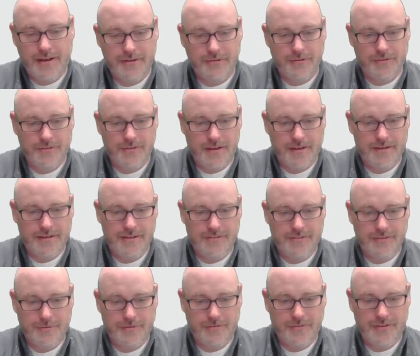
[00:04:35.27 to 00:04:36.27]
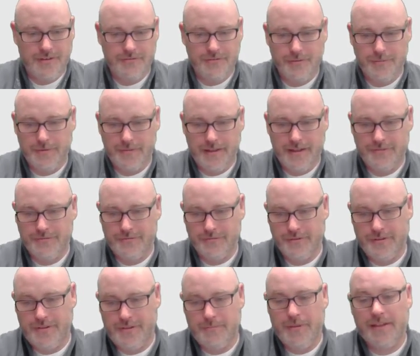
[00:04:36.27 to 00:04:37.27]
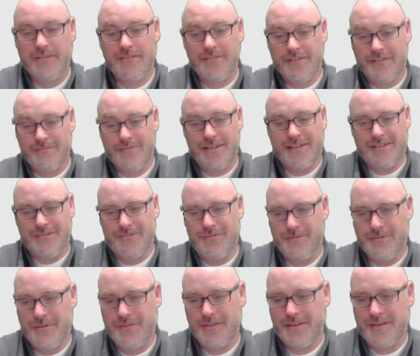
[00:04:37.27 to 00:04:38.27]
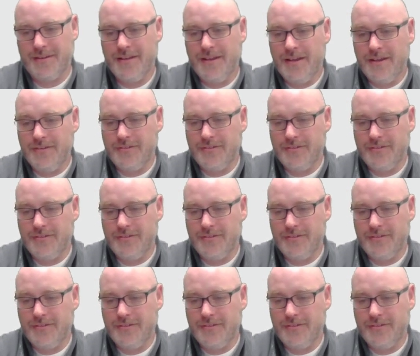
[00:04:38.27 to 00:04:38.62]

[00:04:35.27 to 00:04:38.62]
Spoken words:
I know it's not an easy procedure, but that's really the best we can do with it,